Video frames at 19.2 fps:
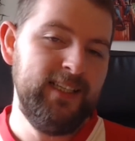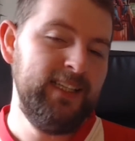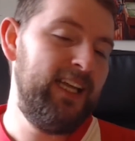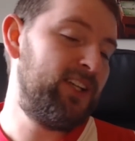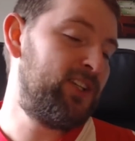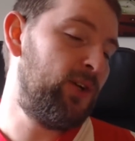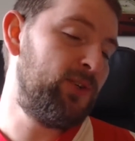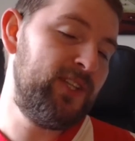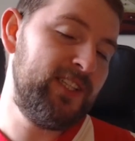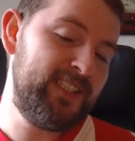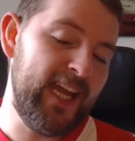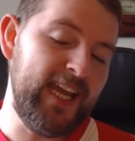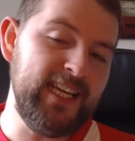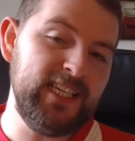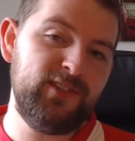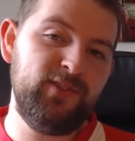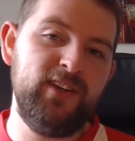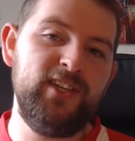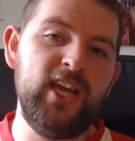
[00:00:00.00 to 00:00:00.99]
And so
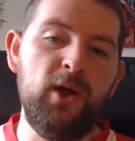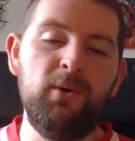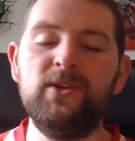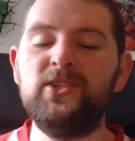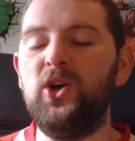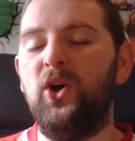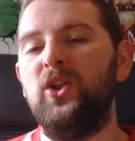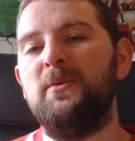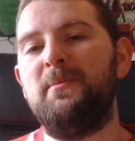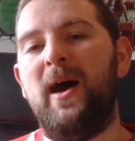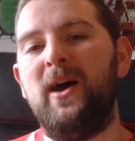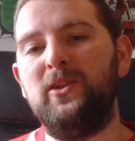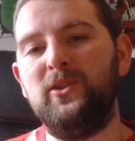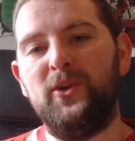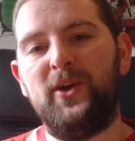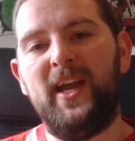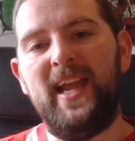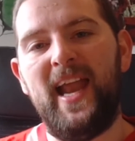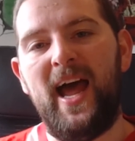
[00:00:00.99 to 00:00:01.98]
today's video is all about
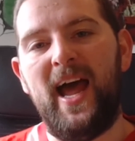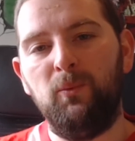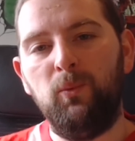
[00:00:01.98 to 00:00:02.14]
looking at